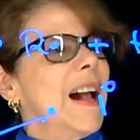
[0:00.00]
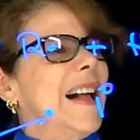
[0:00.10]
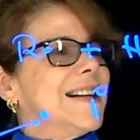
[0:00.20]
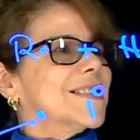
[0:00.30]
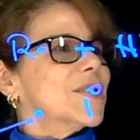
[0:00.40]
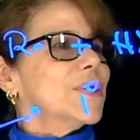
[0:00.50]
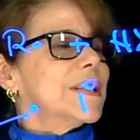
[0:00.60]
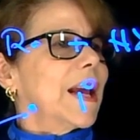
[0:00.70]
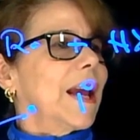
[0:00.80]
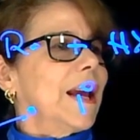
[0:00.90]
So
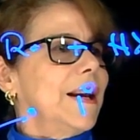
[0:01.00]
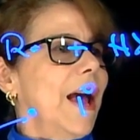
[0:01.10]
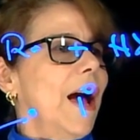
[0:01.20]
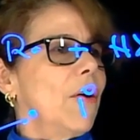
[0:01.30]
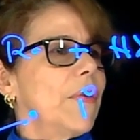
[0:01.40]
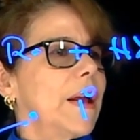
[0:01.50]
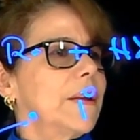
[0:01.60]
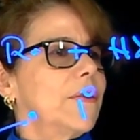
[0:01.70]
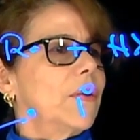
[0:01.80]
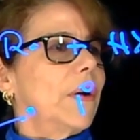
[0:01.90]
say now that
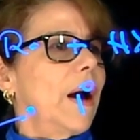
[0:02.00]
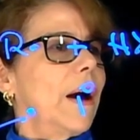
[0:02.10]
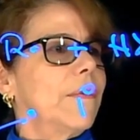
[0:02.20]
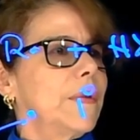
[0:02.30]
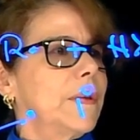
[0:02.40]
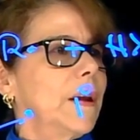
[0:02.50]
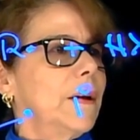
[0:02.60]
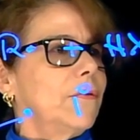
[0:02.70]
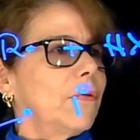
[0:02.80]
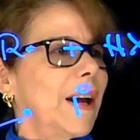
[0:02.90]
you have this
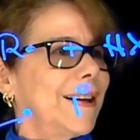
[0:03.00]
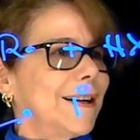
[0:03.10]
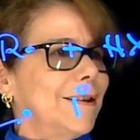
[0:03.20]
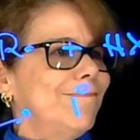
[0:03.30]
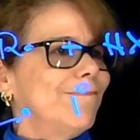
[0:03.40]
radical,